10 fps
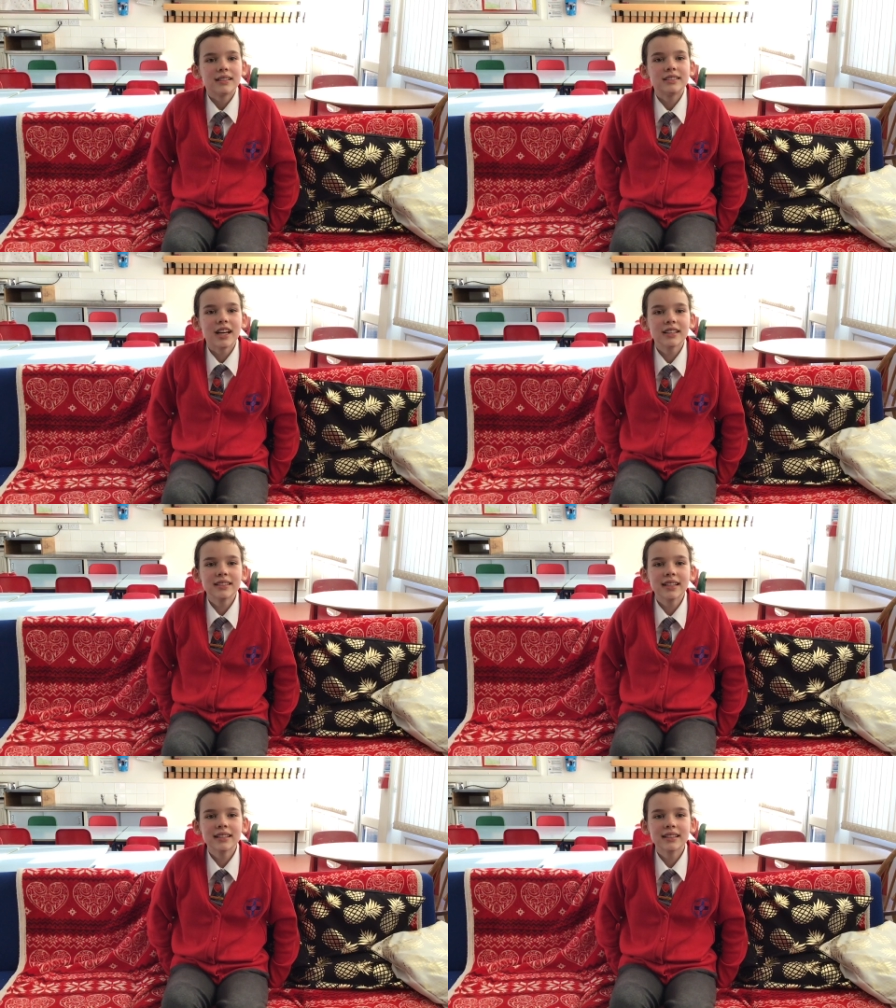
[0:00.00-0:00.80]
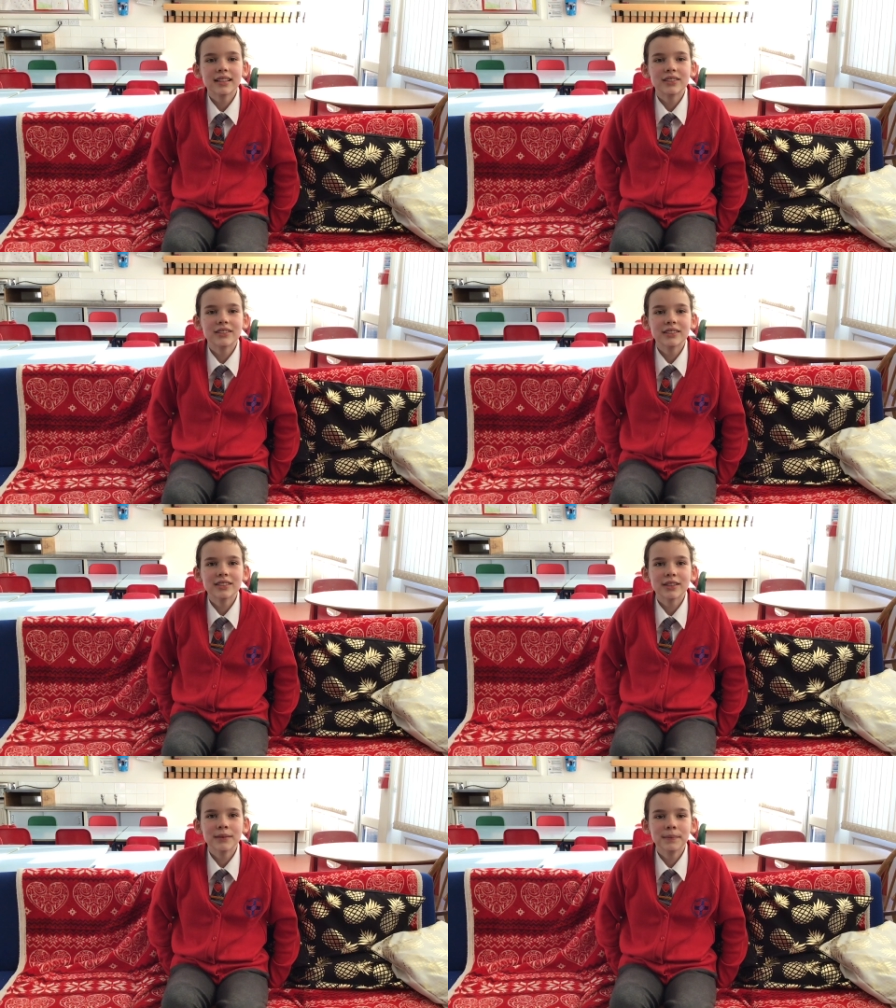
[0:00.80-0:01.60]
Justice can
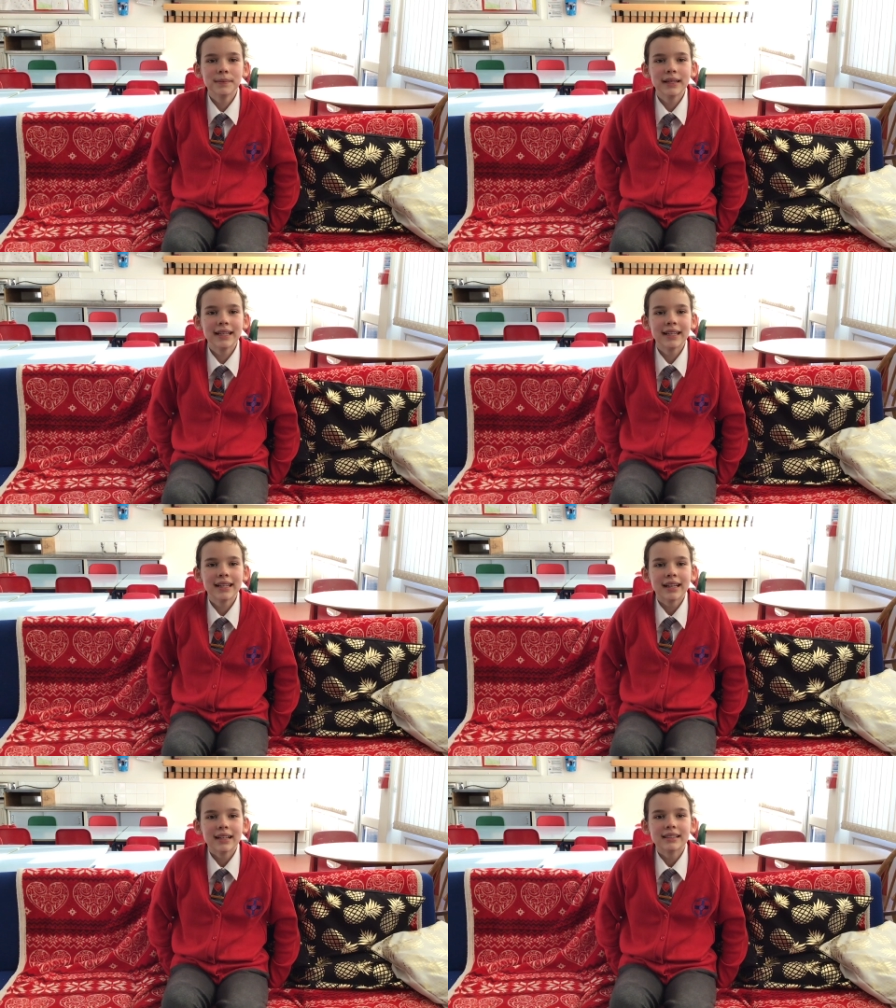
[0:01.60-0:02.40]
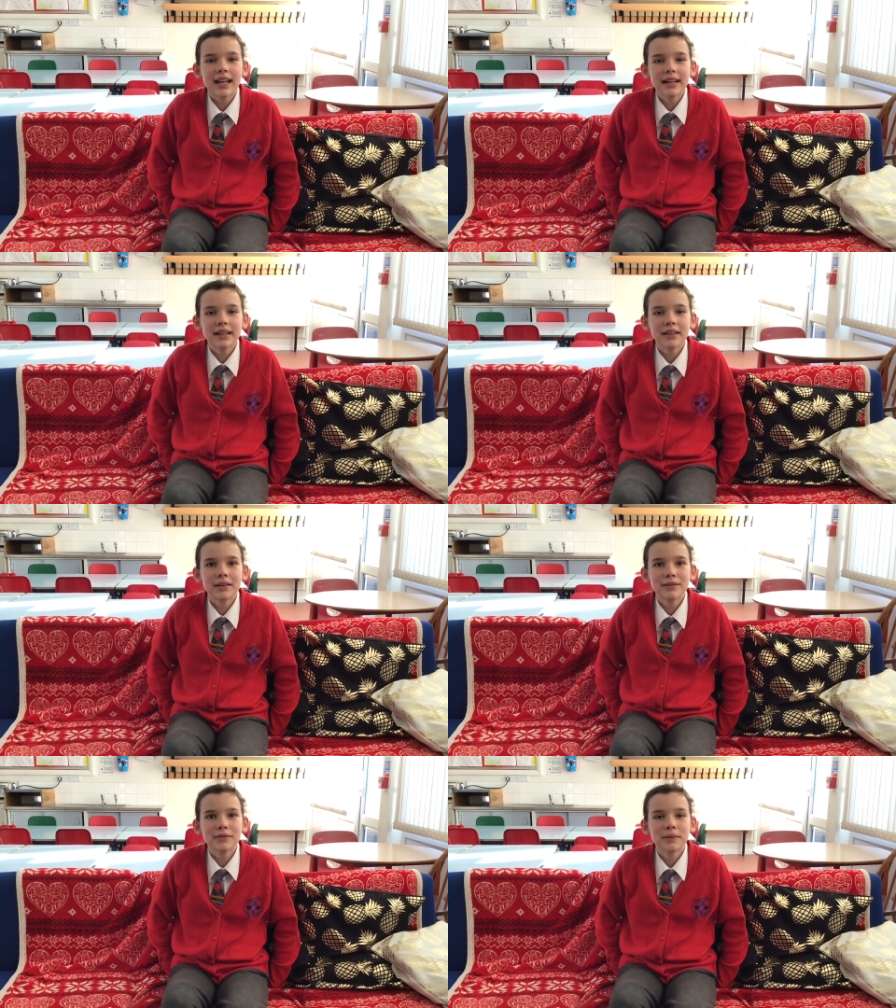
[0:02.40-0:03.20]
also mean standing
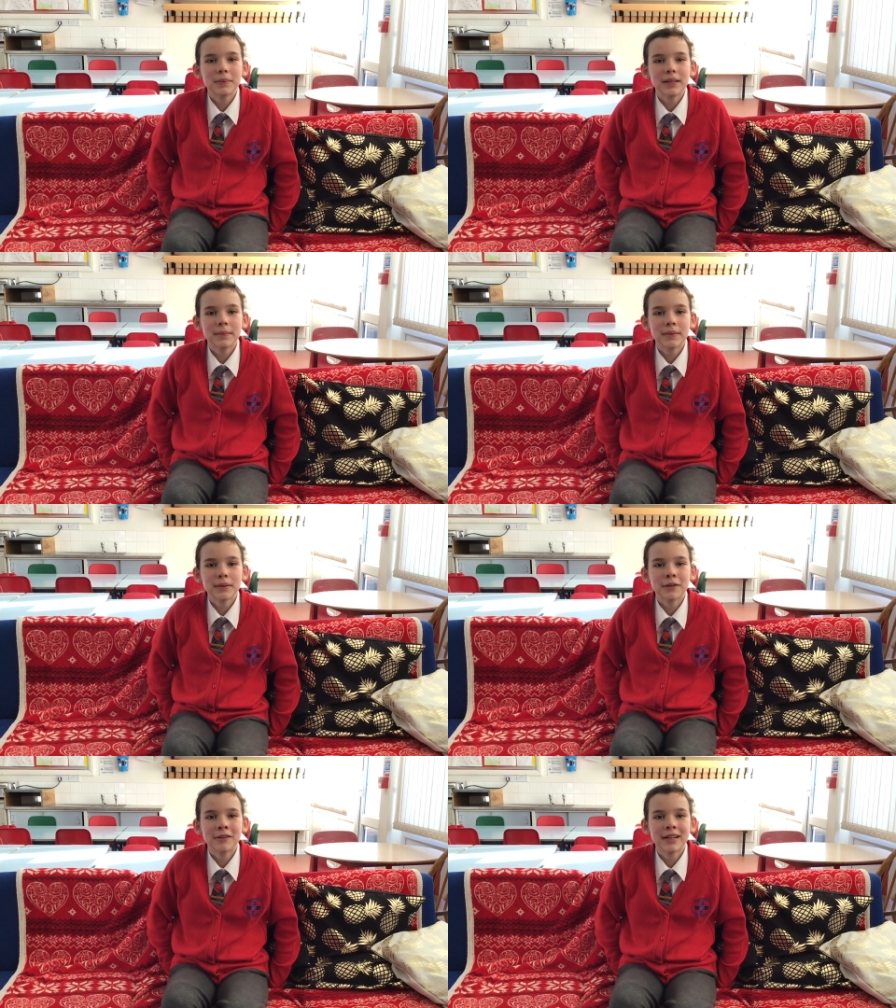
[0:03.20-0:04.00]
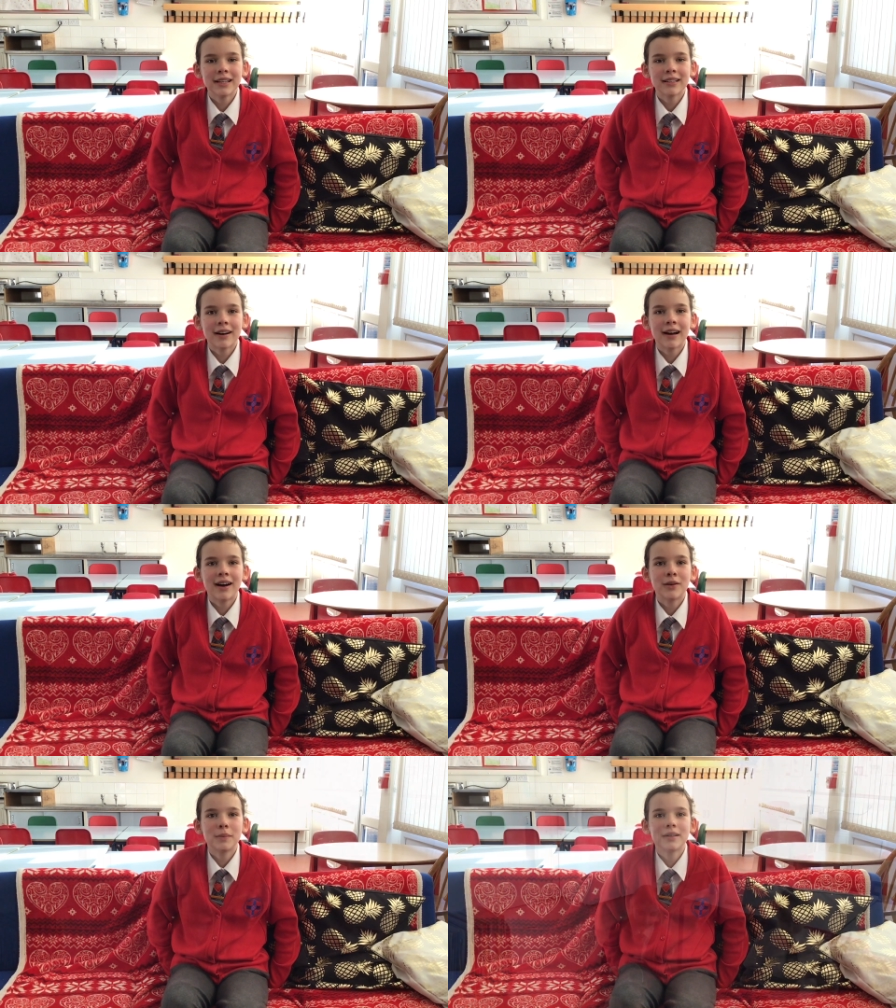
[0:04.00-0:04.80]
up for people who need our help.